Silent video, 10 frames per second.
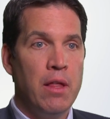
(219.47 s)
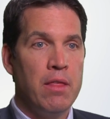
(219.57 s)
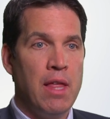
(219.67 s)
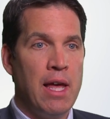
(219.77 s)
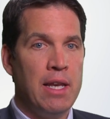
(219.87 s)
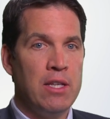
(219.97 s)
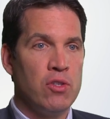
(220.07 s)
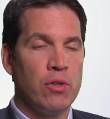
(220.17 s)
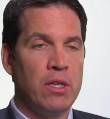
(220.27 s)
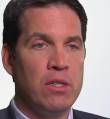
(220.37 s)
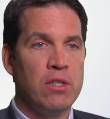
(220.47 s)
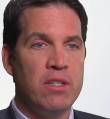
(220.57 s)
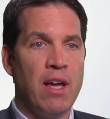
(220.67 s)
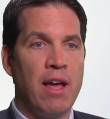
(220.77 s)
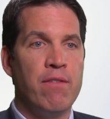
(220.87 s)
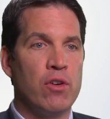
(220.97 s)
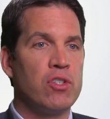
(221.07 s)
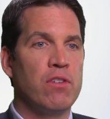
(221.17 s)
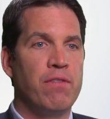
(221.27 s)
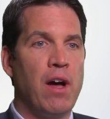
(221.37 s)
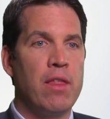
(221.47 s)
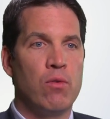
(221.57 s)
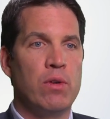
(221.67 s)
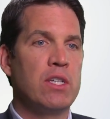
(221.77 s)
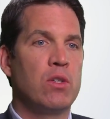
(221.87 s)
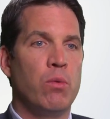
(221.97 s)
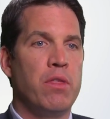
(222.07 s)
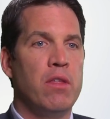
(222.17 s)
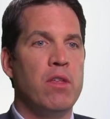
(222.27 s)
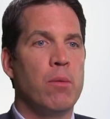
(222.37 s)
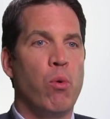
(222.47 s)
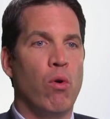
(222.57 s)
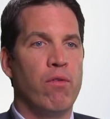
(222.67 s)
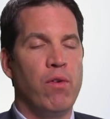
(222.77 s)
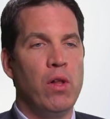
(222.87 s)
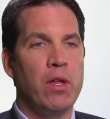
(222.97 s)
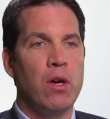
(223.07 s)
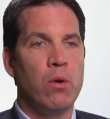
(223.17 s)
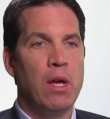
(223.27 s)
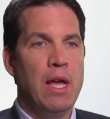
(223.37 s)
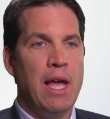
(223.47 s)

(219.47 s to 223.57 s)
that is looking to diversify the risk within their portfolio